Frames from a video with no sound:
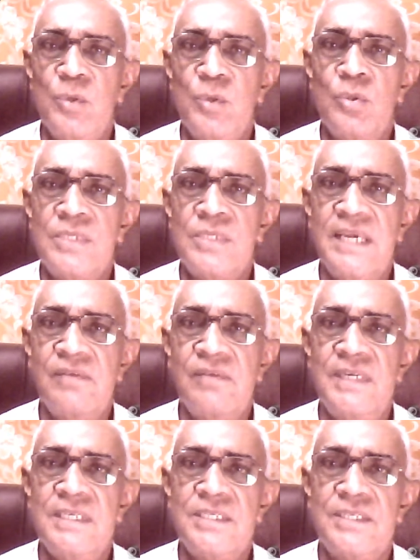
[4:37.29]

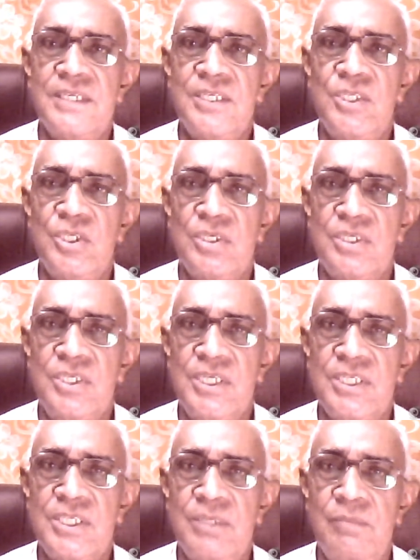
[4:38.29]
Mucosanguineous discharge.
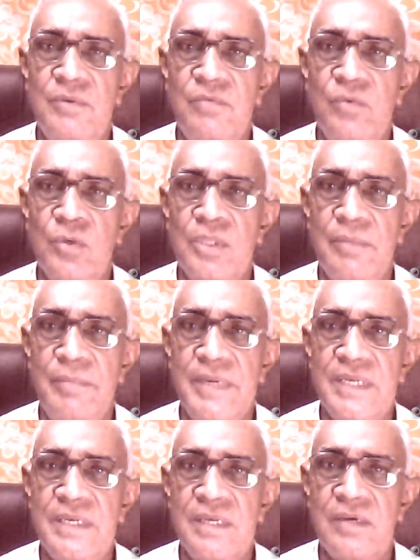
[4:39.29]
Just before the
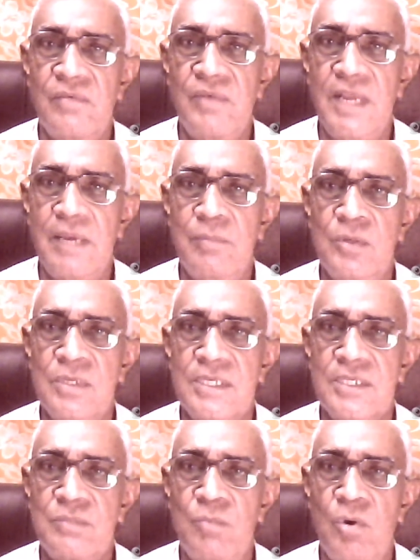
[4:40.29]
beginning of labor,
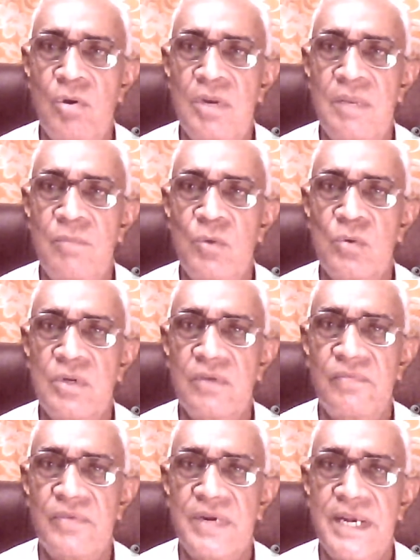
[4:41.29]
a small amount
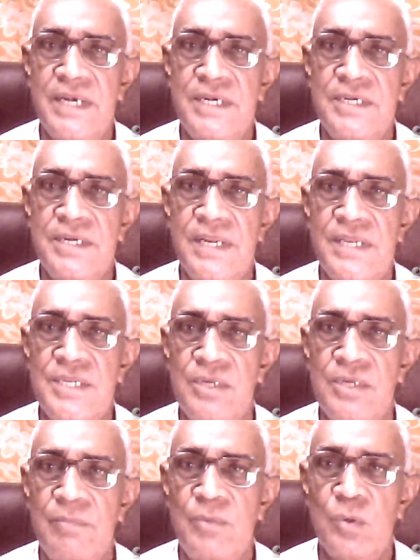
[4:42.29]
of red tinged
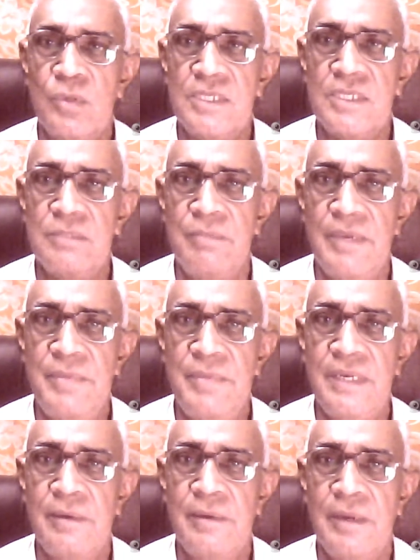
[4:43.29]
mucus may
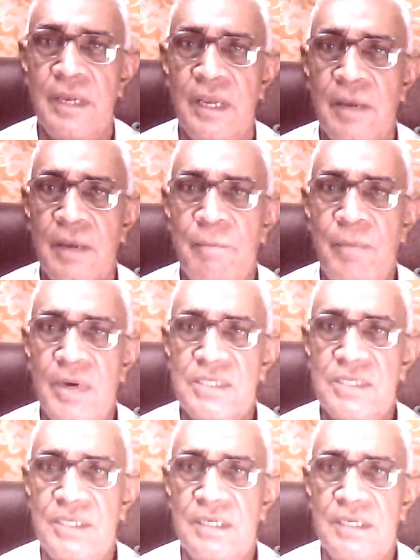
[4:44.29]
be
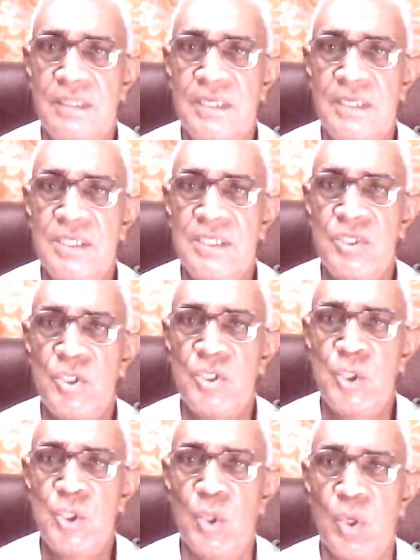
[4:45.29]
passed, that is
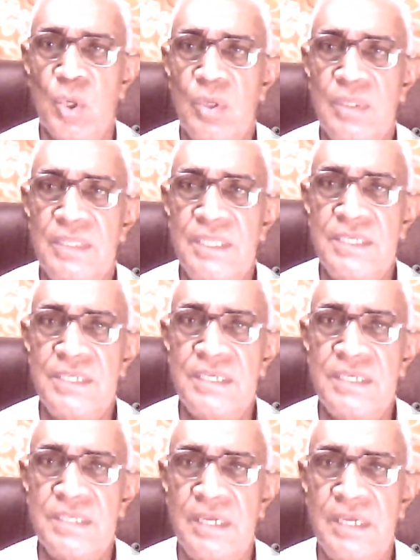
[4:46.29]
show. This
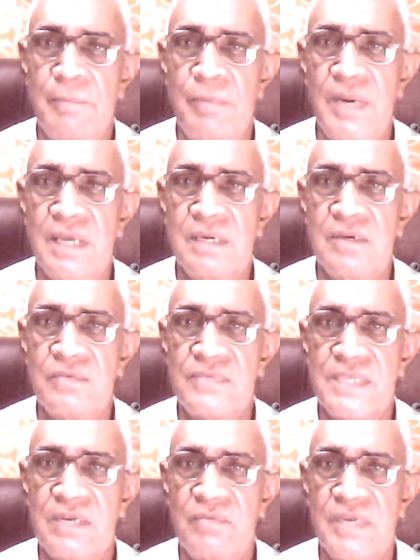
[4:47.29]
is a plug
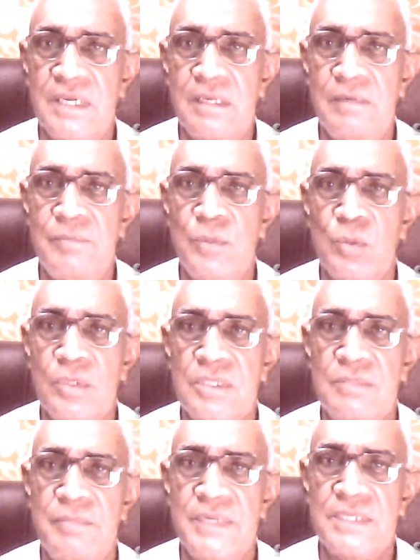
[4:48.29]
of cervical
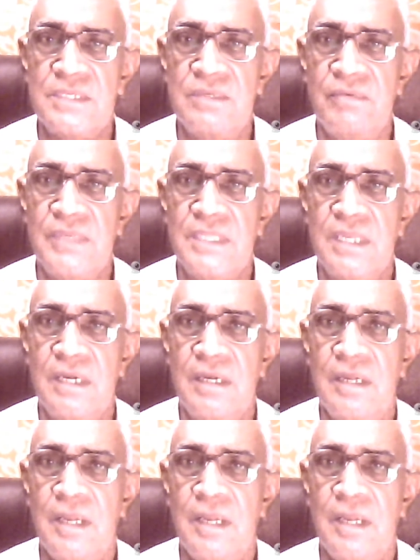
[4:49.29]
mucus mixed with